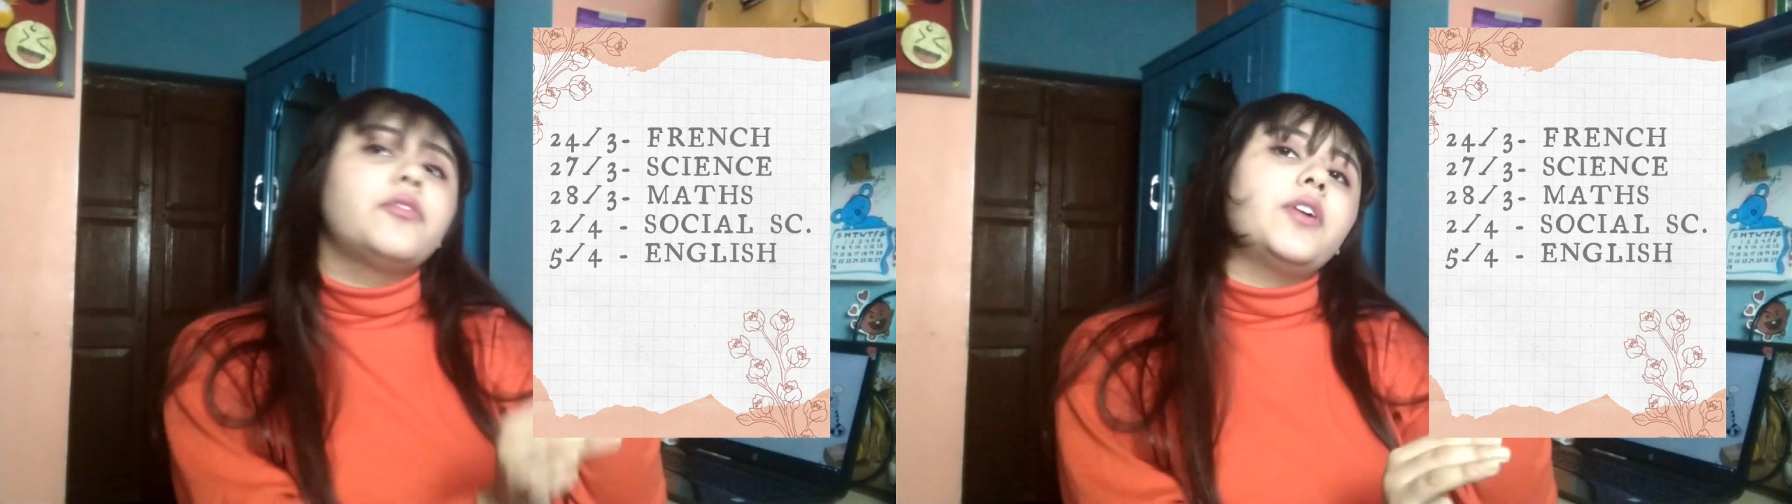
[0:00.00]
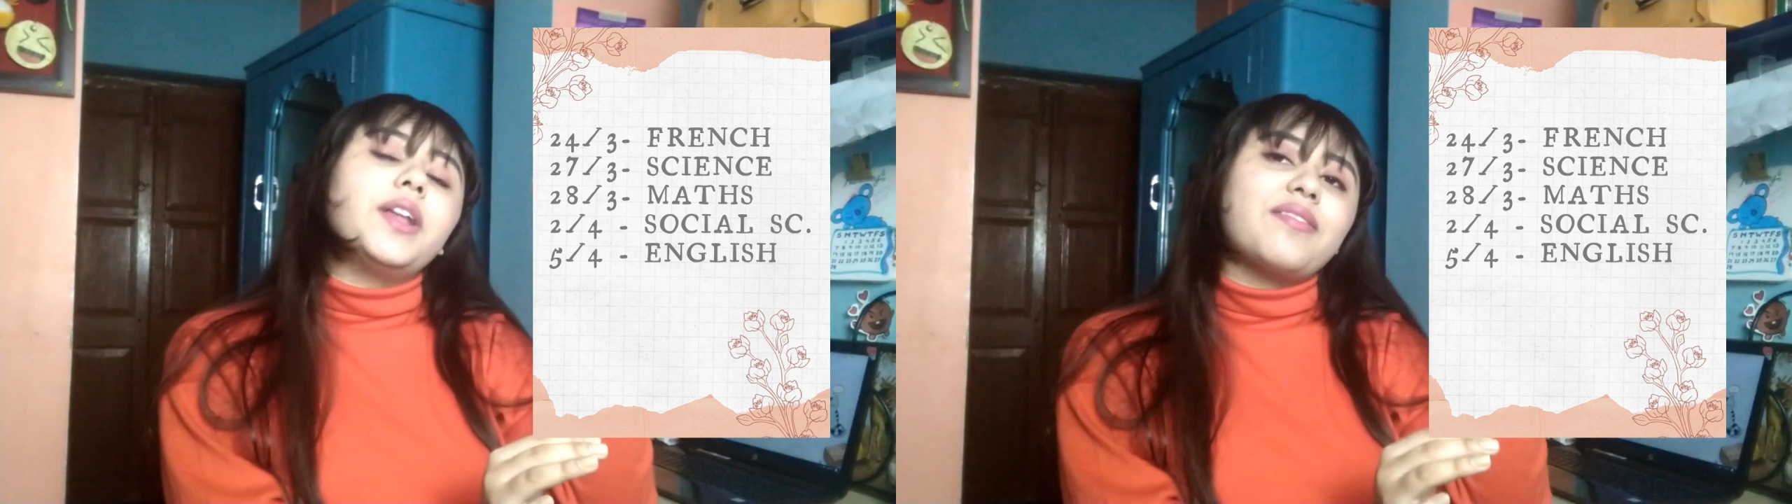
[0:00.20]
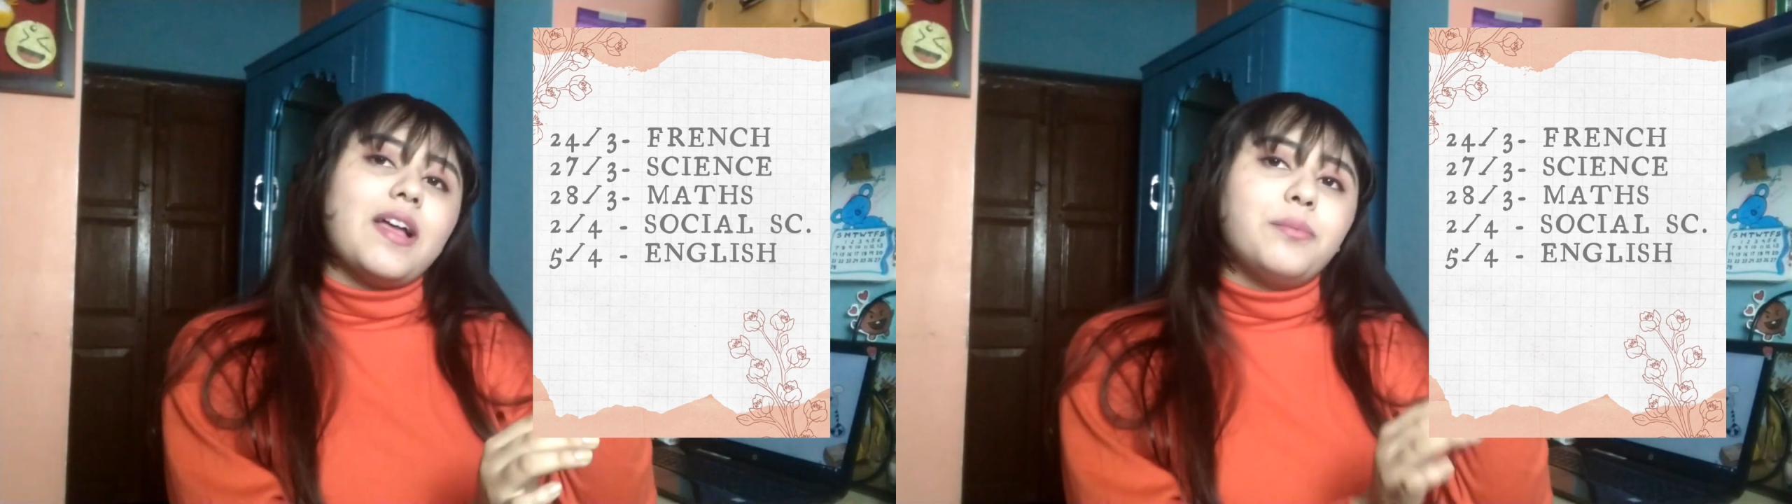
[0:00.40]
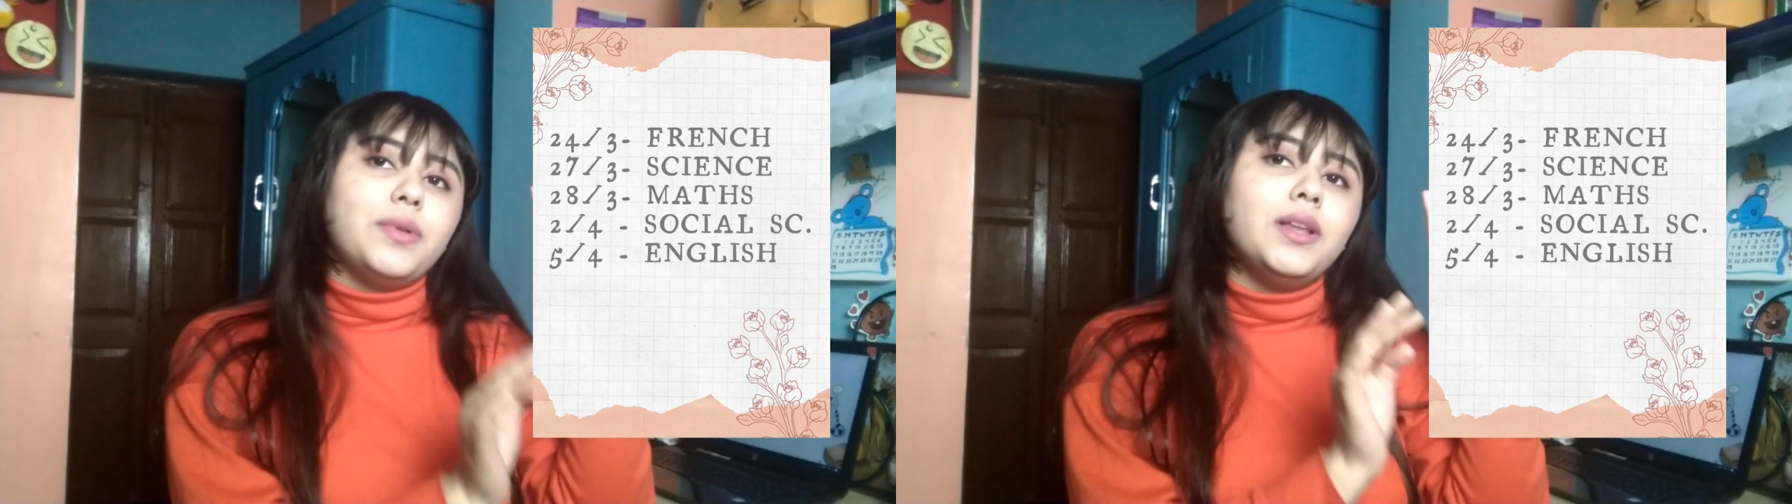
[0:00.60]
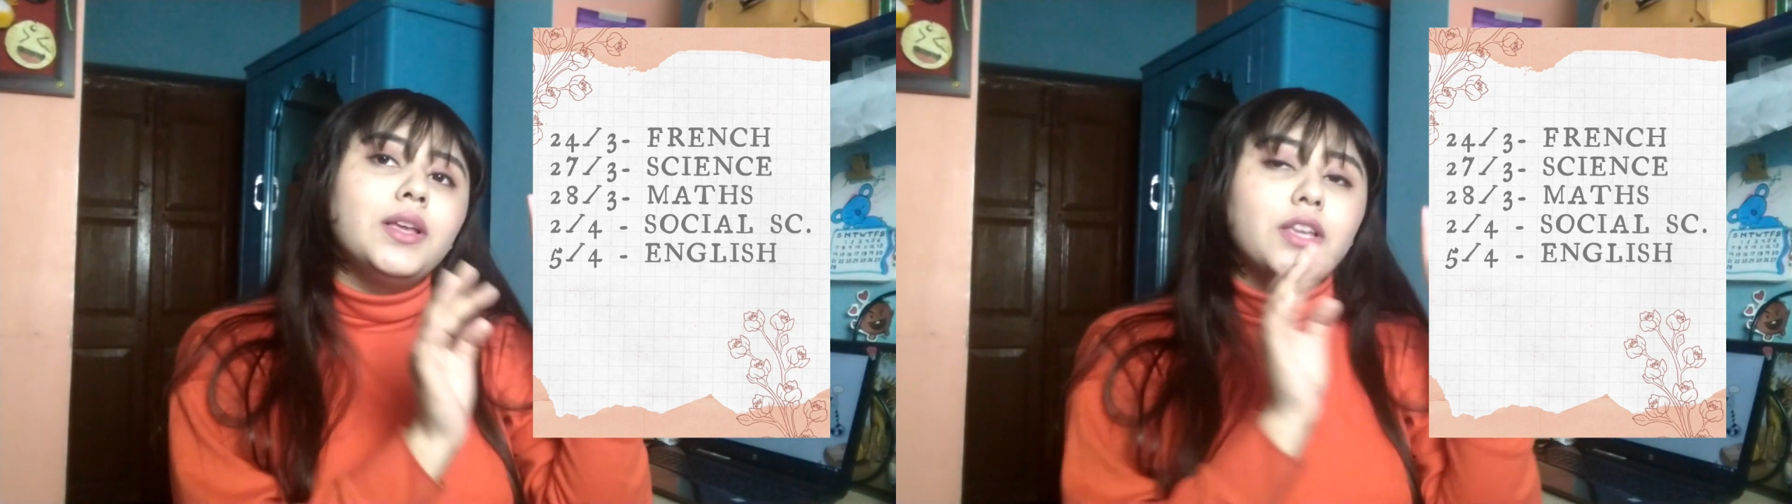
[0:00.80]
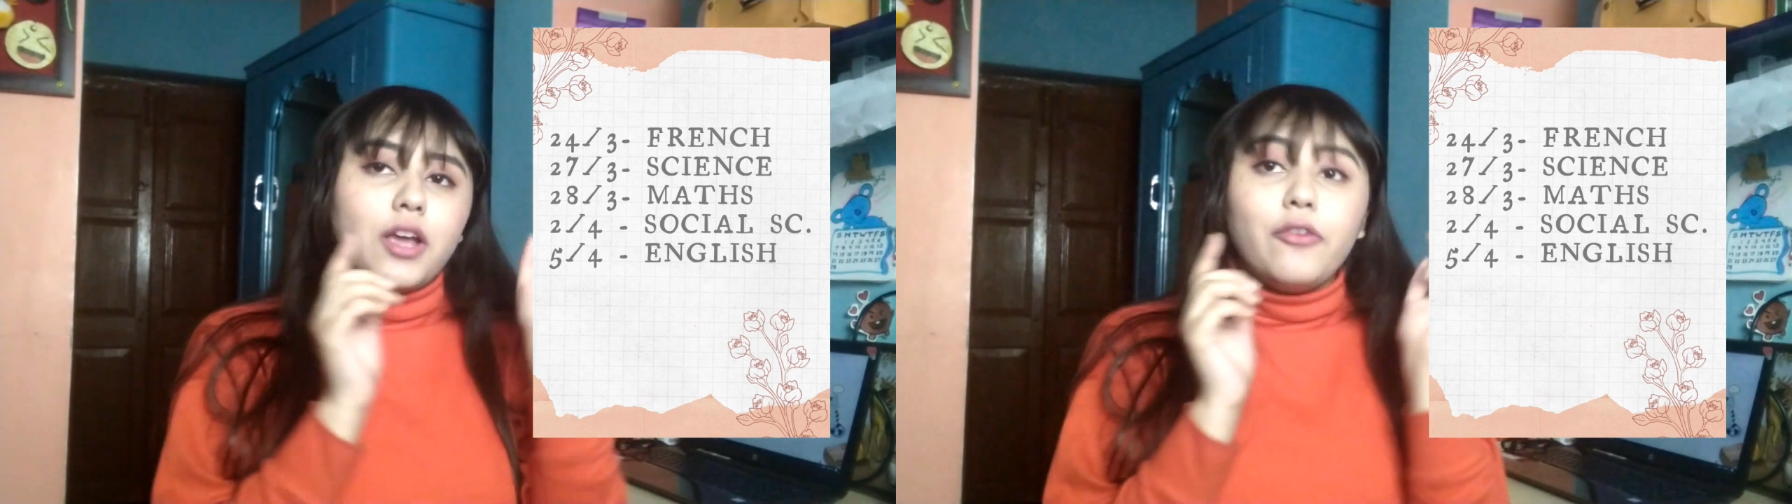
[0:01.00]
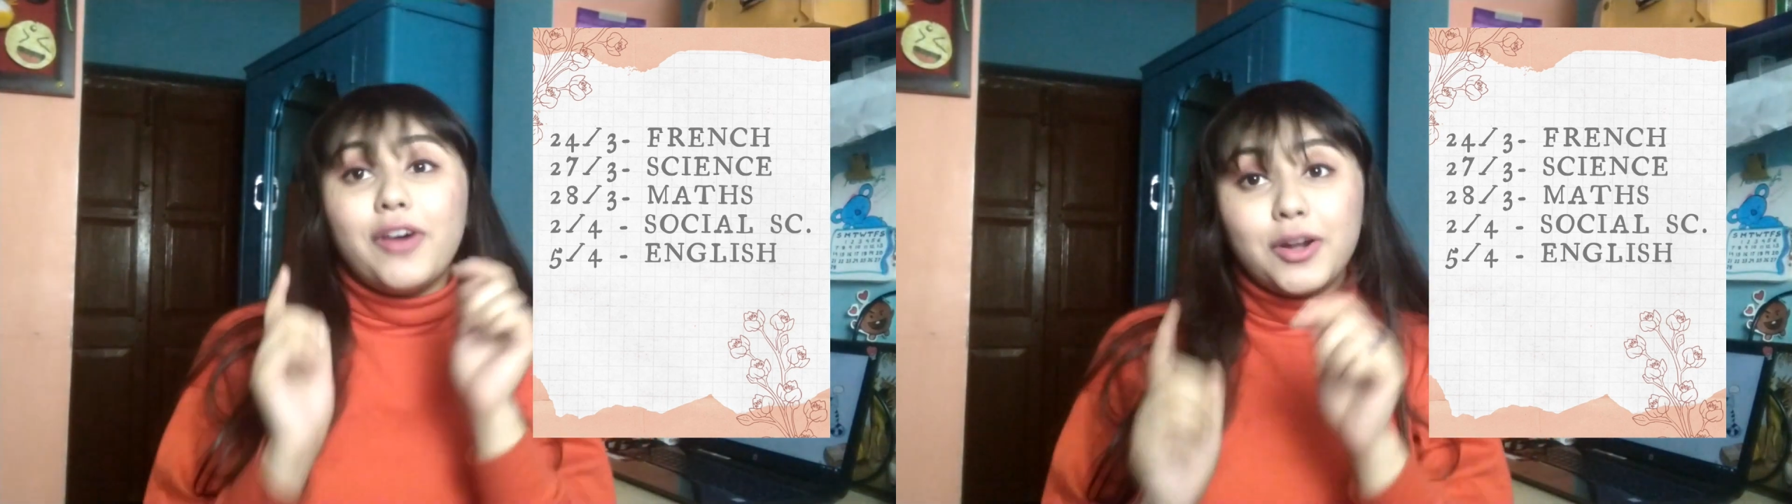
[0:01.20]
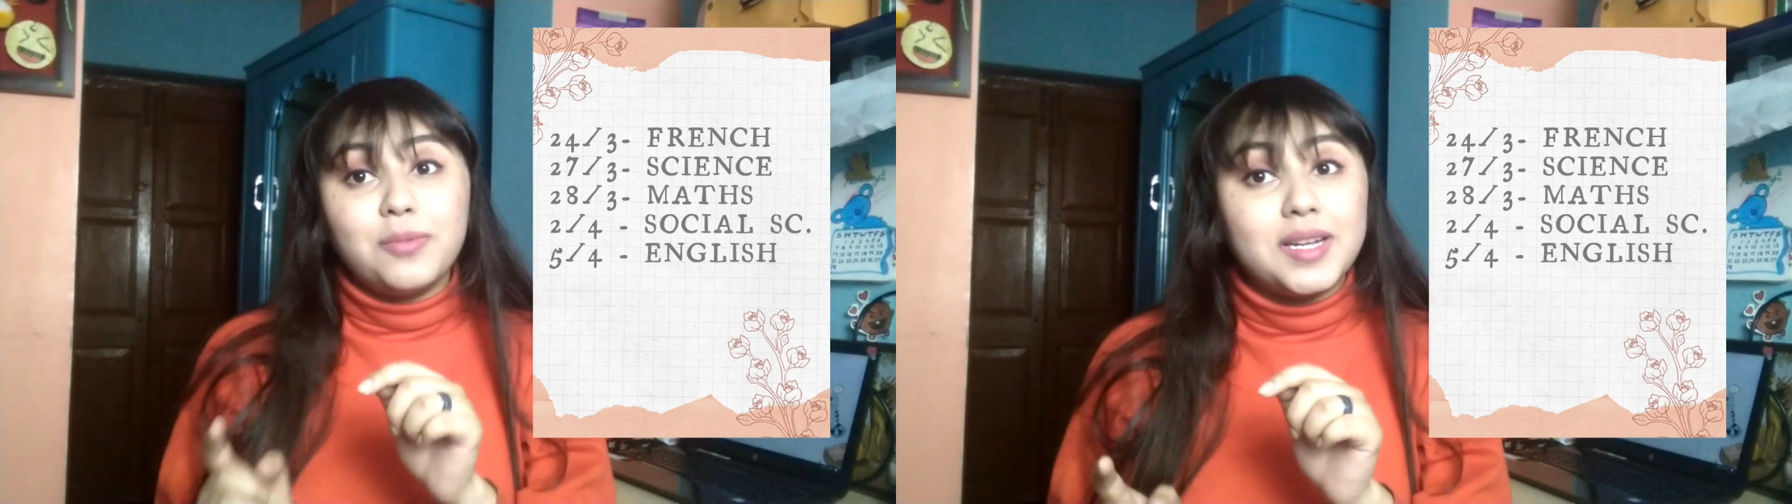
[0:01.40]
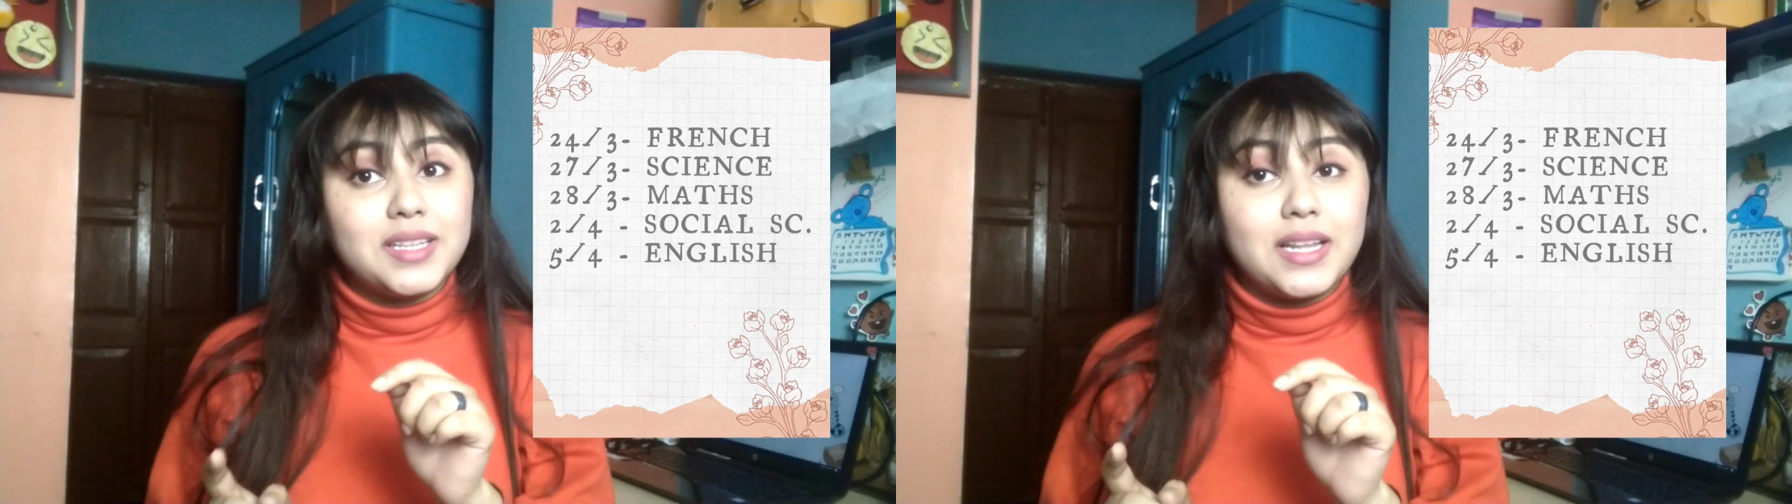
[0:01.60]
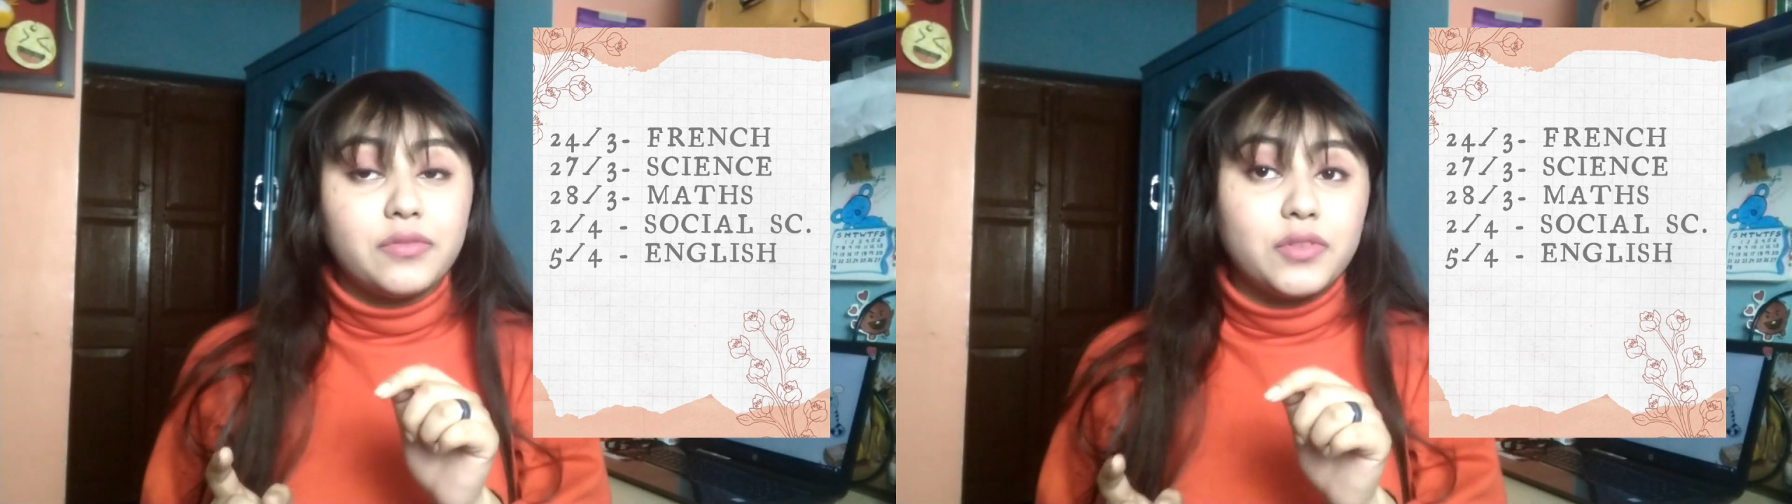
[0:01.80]
For example, you have 1
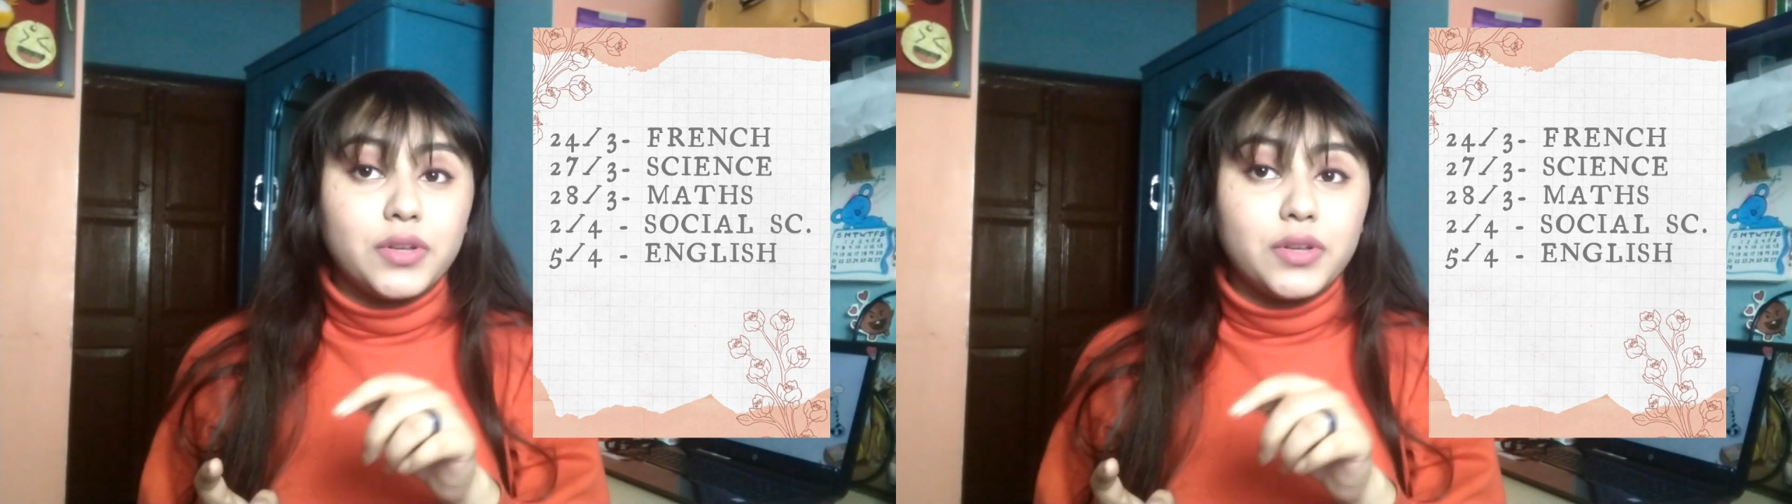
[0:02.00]
month left,